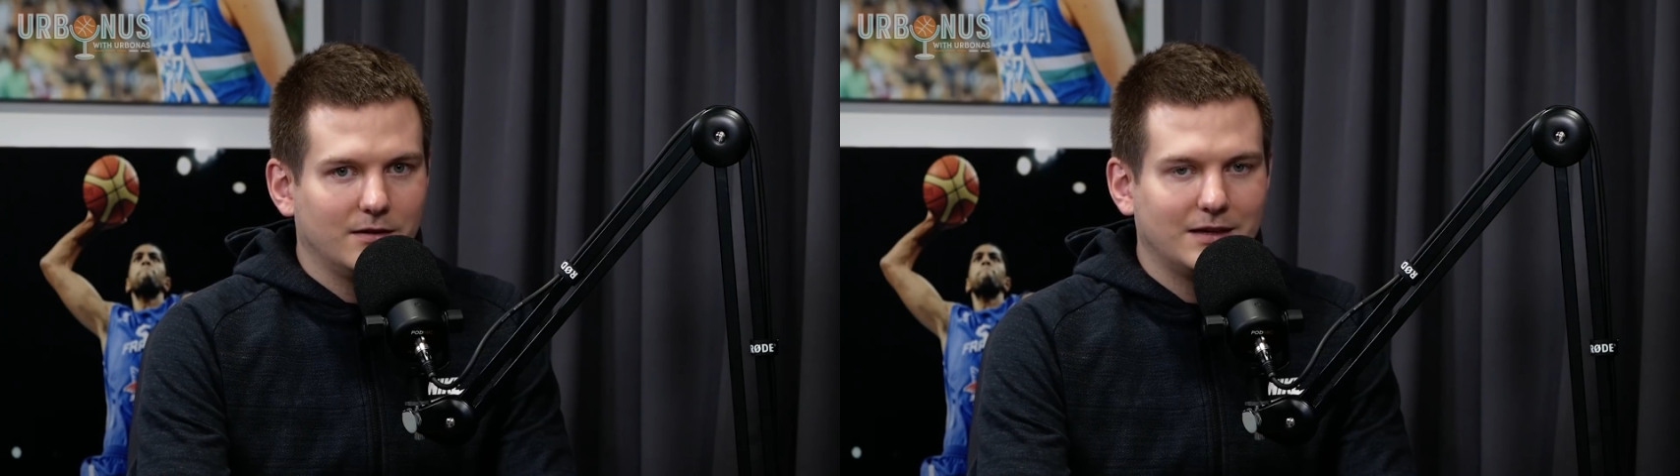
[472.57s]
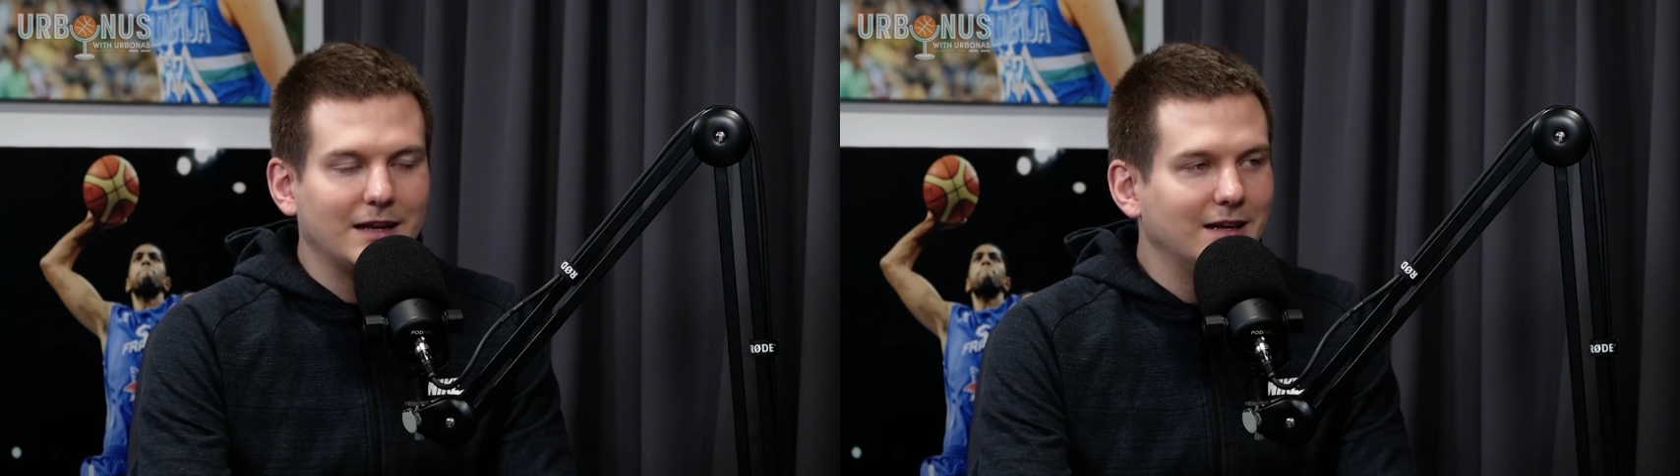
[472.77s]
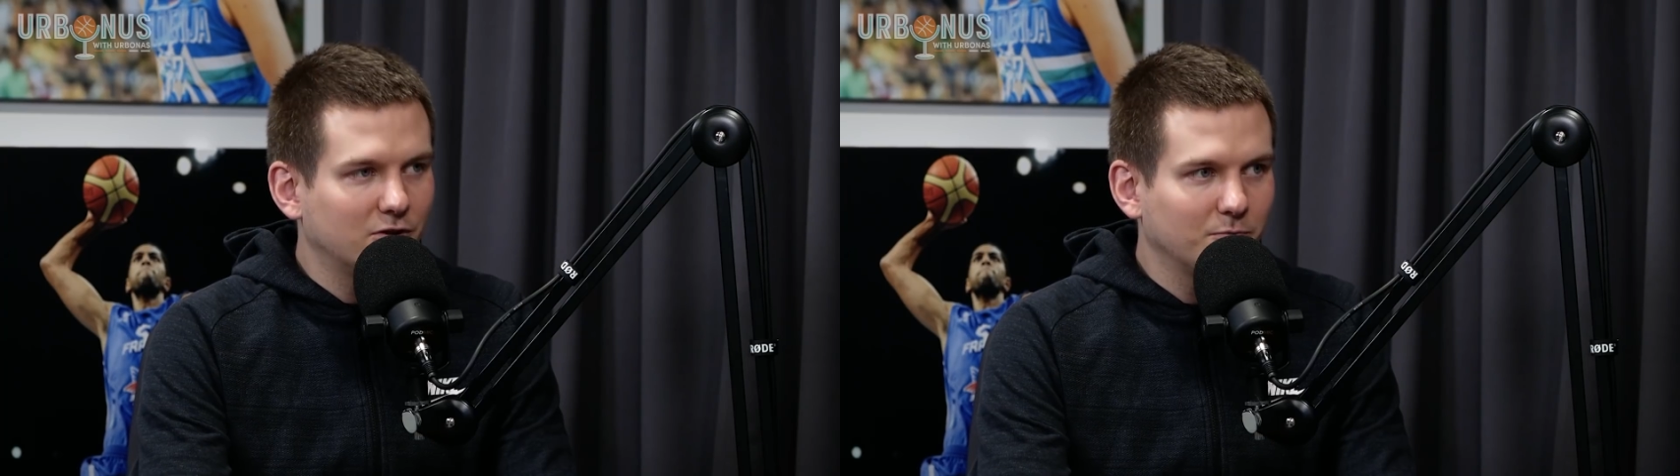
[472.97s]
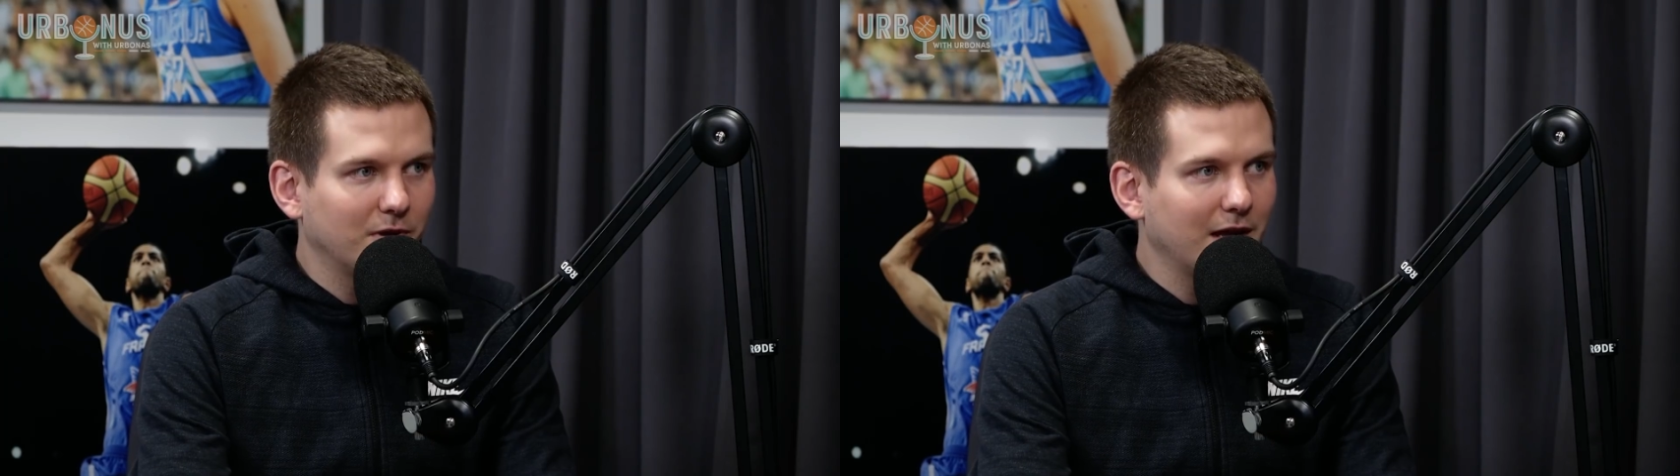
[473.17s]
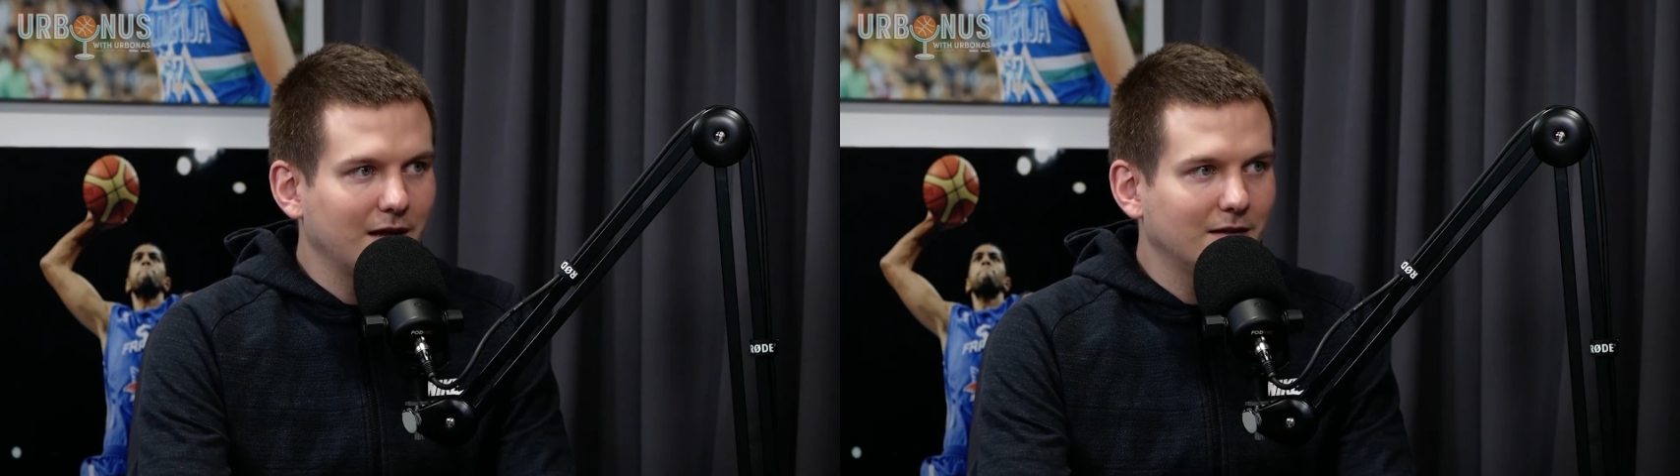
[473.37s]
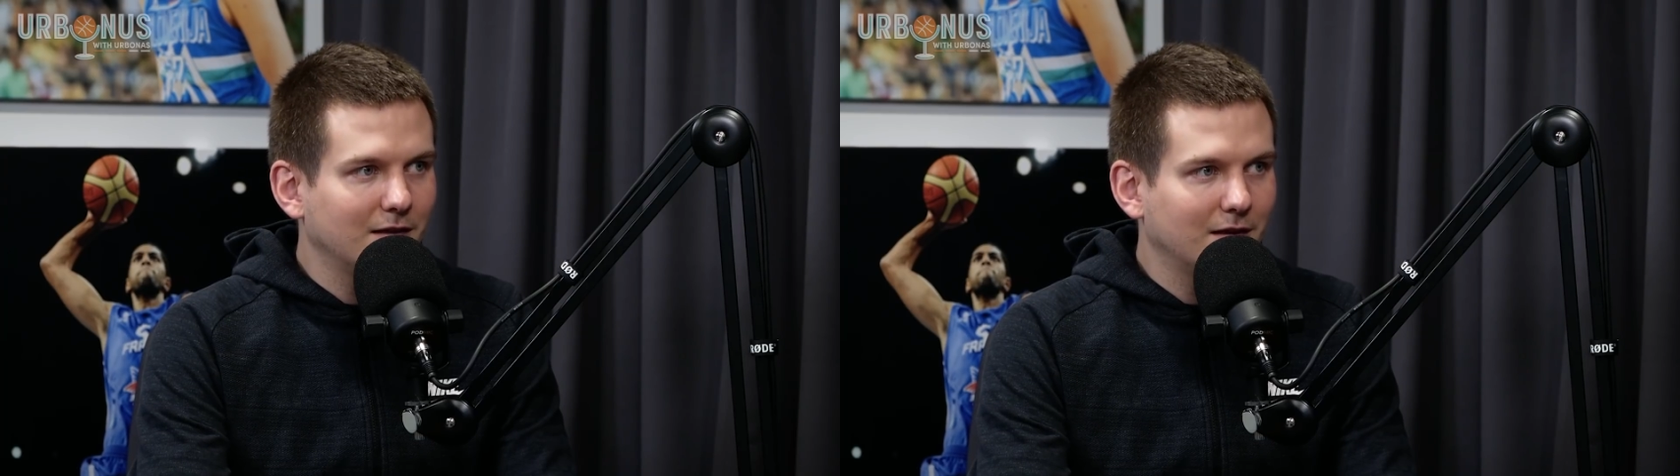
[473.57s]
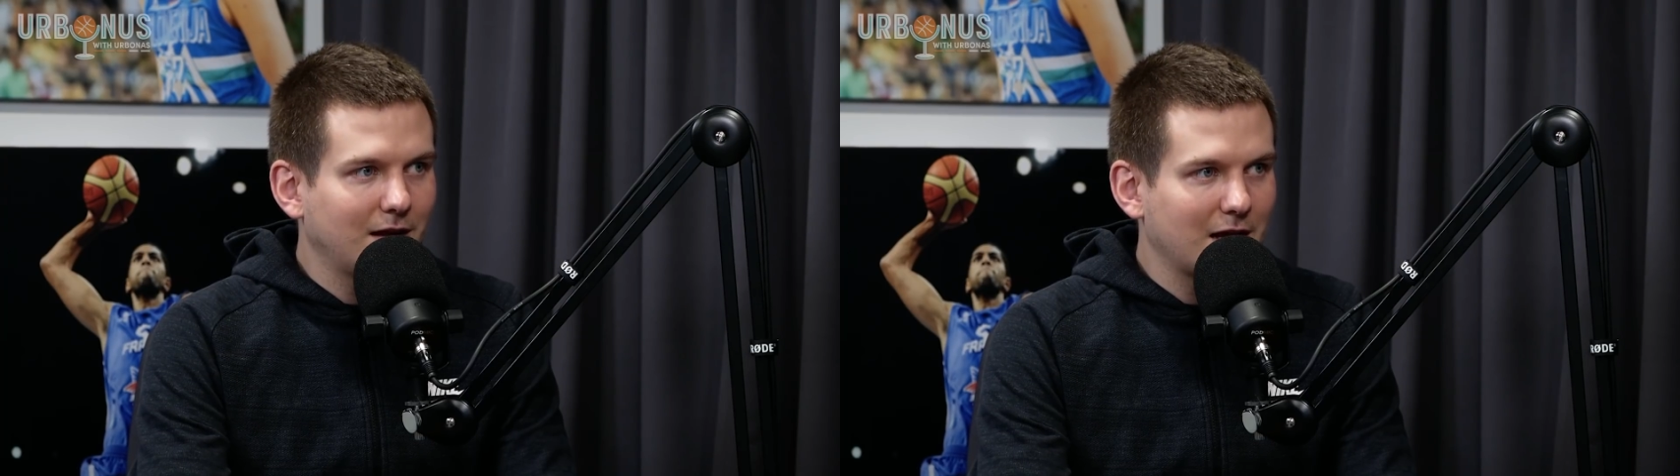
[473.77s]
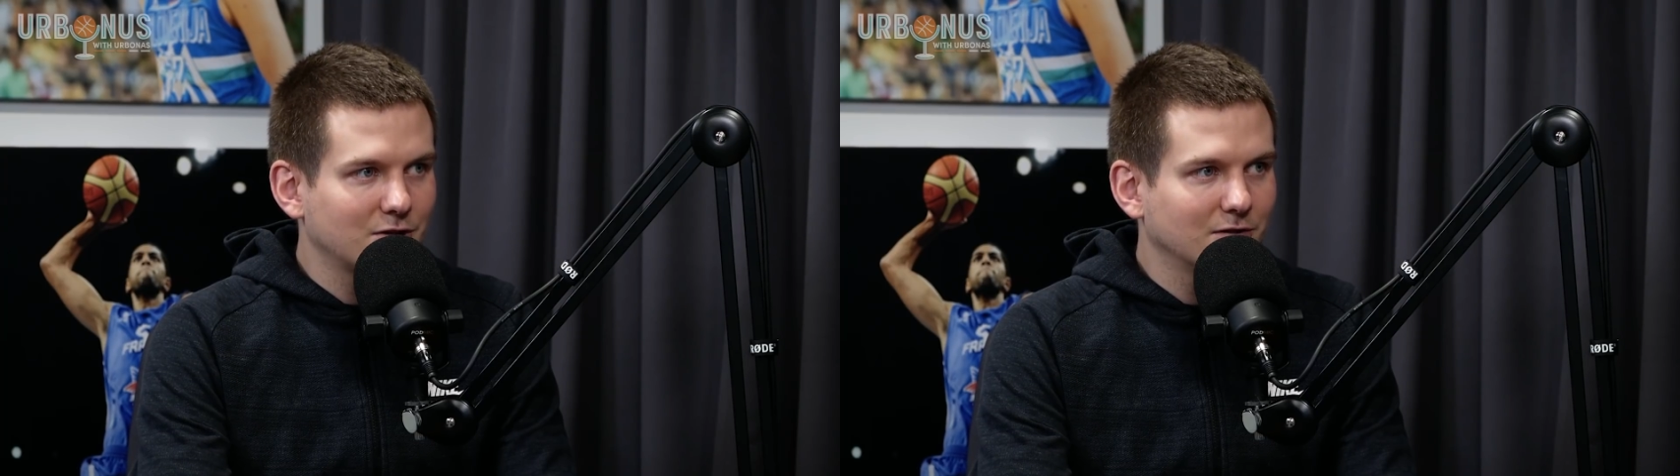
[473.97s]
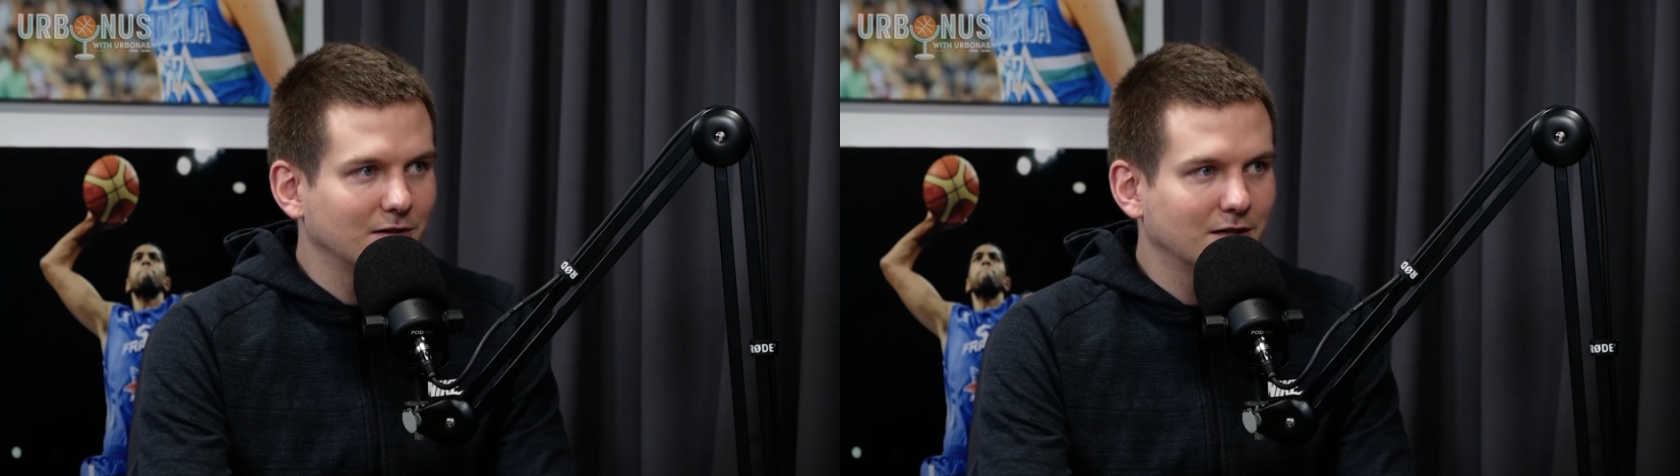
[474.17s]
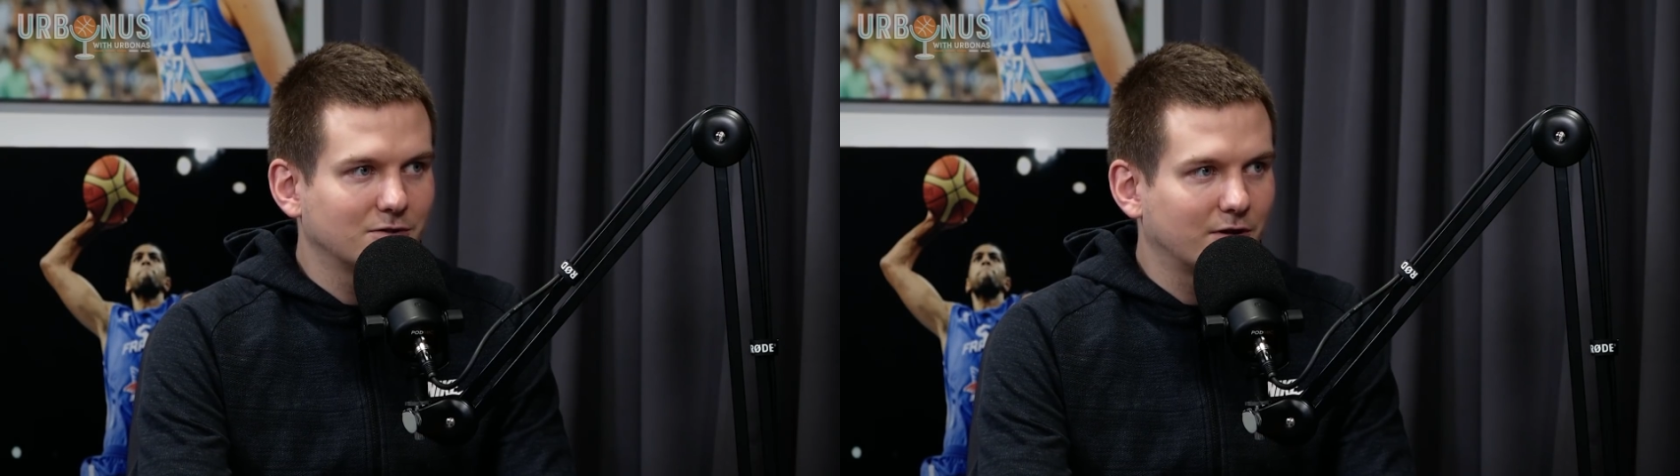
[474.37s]
they need to play in the national
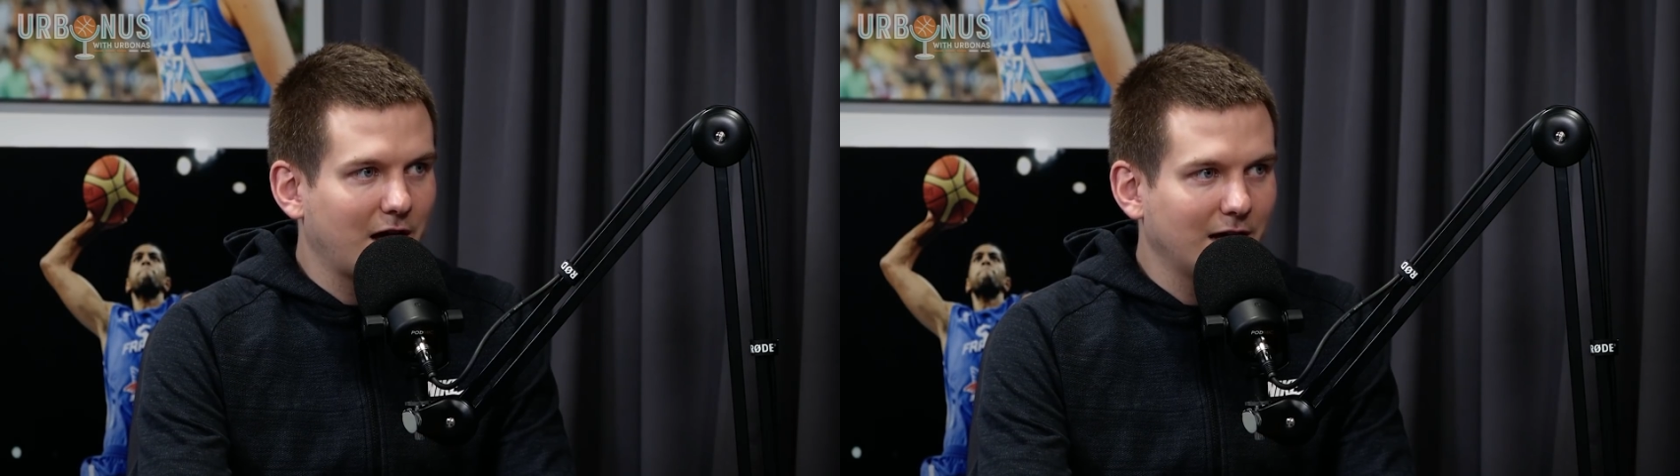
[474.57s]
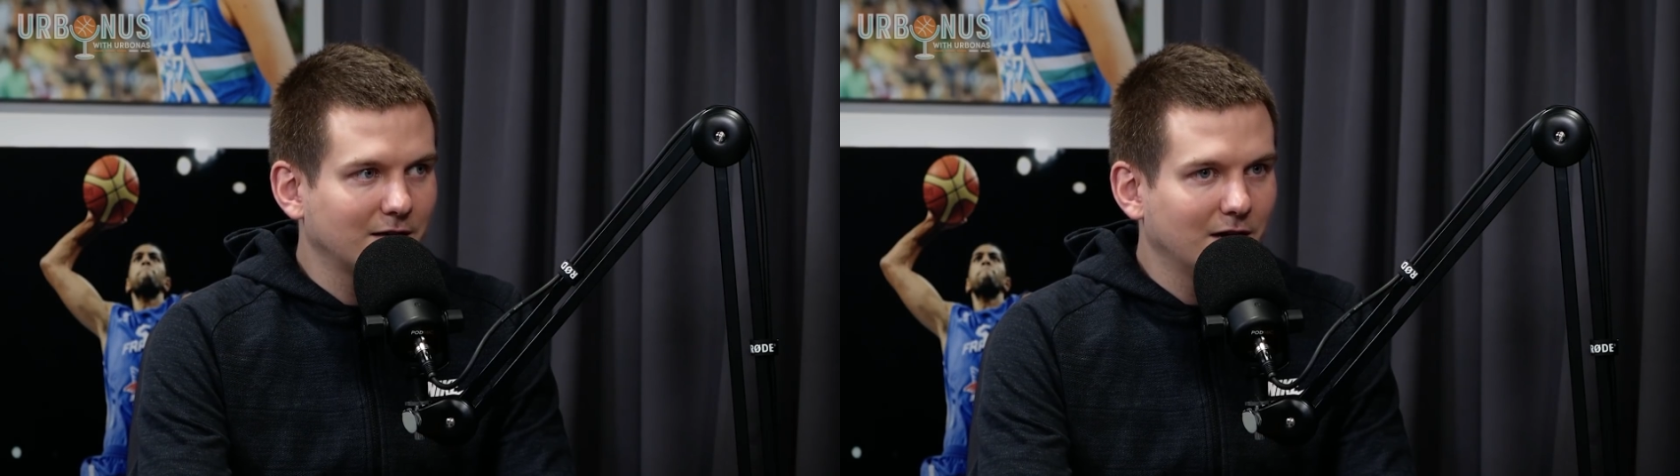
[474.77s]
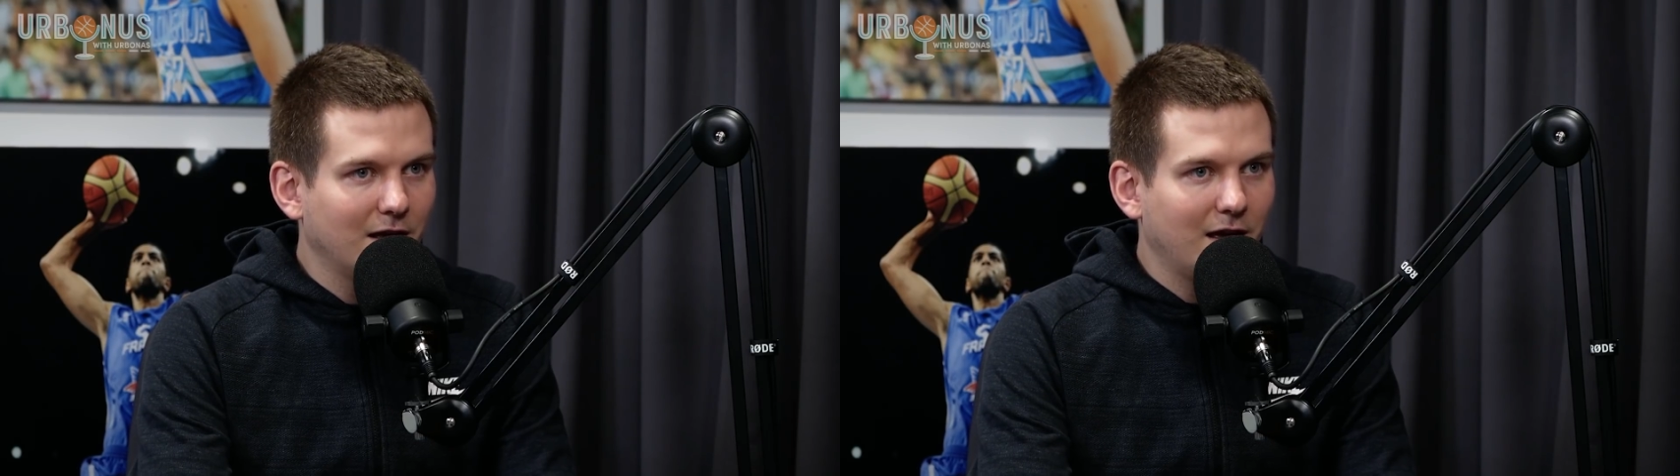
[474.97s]
leagues or not,